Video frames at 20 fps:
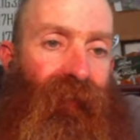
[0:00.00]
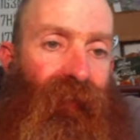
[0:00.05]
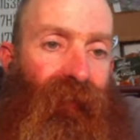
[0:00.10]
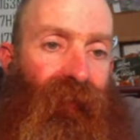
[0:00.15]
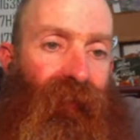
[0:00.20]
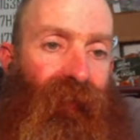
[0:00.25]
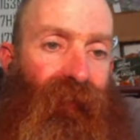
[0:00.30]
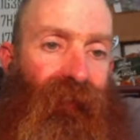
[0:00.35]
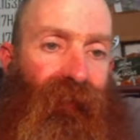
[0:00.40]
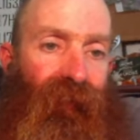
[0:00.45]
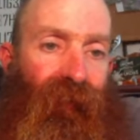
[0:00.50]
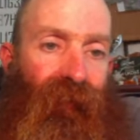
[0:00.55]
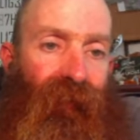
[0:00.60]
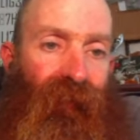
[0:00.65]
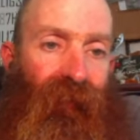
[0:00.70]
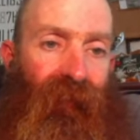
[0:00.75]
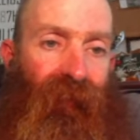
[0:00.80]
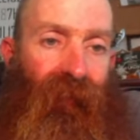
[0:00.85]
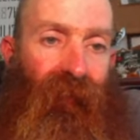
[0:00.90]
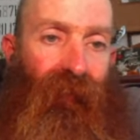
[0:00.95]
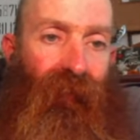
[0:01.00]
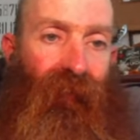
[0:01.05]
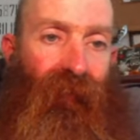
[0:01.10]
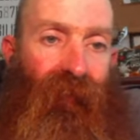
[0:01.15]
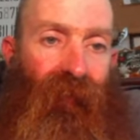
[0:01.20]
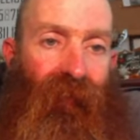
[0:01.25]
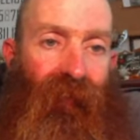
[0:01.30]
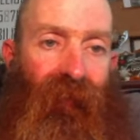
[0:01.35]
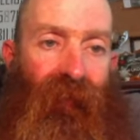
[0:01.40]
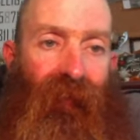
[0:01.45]
I have no idea what's
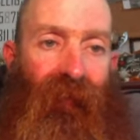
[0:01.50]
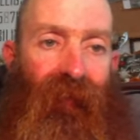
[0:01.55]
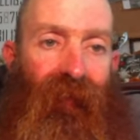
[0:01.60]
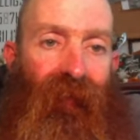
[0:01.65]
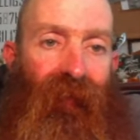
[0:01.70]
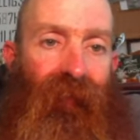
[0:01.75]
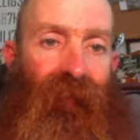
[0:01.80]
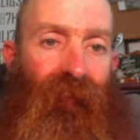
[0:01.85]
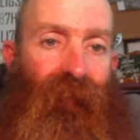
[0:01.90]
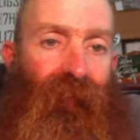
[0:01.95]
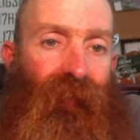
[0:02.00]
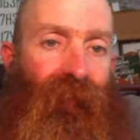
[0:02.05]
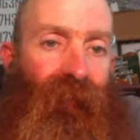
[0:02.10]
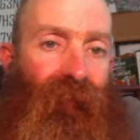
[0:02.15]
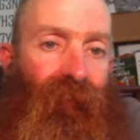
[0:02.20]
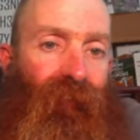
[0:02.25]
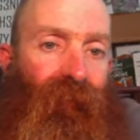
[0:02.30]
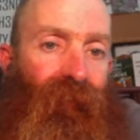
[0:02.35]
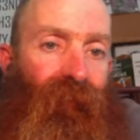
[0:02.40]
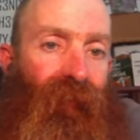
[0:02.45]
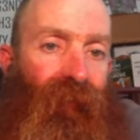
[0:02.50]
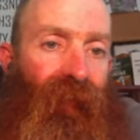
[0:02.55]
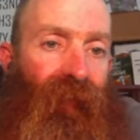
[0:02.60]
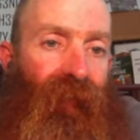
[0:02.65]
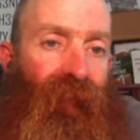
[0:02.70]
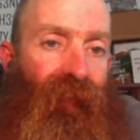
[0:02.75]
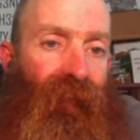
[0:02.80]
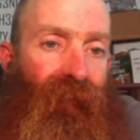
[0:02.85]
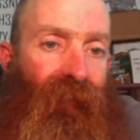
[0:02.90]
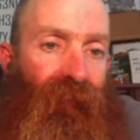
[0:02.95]
going on here.
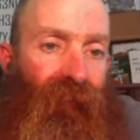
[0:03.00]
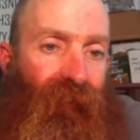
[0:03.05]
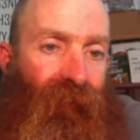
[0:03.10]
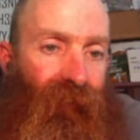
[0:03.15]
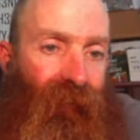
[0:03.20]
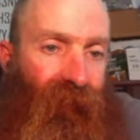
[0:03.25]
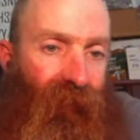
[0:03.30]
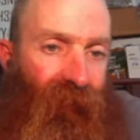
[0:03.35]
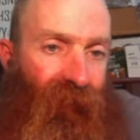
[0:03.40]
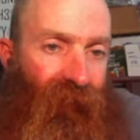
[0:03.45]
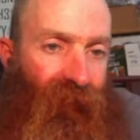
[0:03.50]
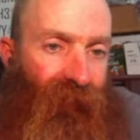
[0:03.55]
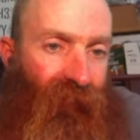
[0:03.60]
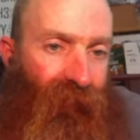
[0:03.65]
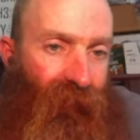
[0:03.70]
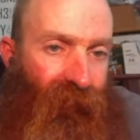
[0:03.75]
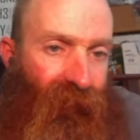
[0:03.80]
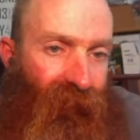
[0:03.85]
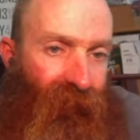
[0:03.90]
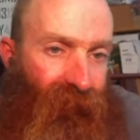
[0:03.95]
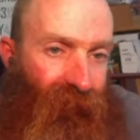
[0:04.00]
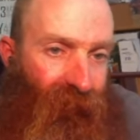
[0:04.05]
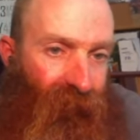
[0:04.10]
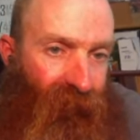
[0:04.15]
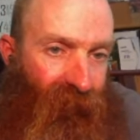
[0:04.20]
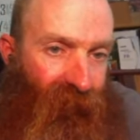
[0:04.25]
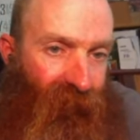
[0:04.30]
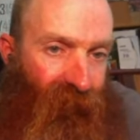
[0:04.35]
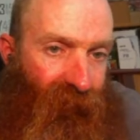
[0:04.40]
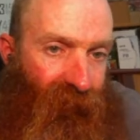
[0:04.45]
Settings. Can I add someone?
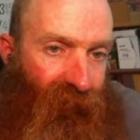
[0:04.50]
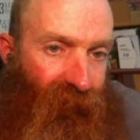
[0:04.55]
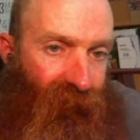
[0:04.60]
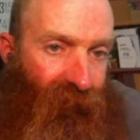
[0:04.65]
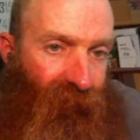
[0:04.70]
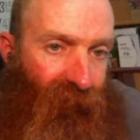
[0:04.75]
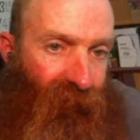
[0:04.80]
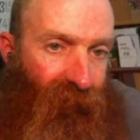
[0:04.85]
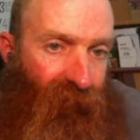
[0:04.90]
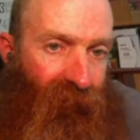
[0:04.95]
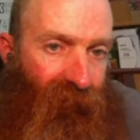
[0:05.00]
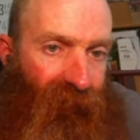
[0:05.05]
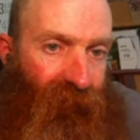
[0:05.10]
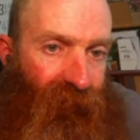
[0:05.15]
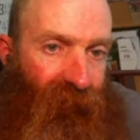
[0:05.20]
Stream. Viewer.